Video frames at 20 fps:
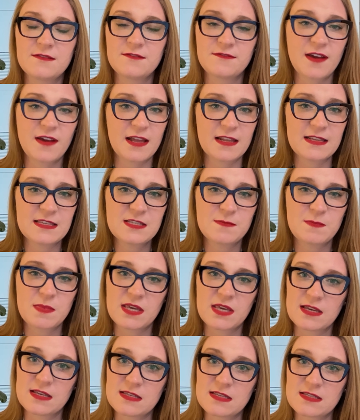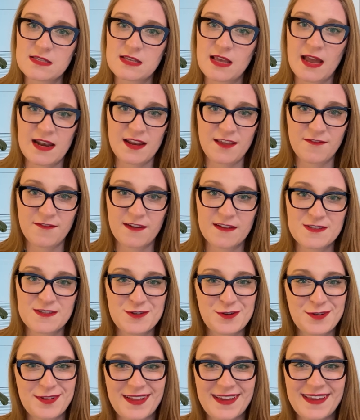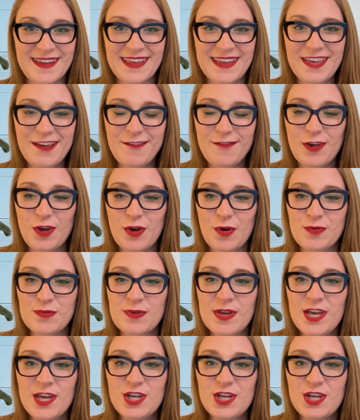funds because any funds your client give you